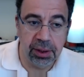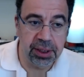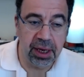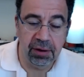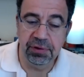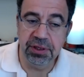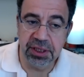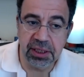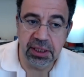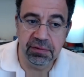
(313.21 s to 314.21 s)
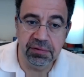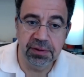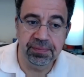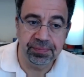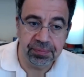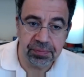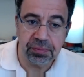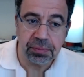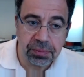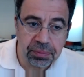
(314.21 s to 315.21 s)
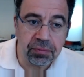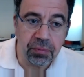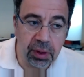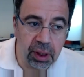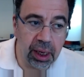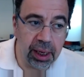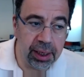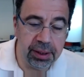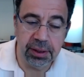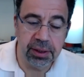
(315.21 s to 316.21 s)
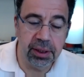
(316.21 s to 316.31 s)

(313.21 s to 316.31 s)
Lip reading: they have incentives and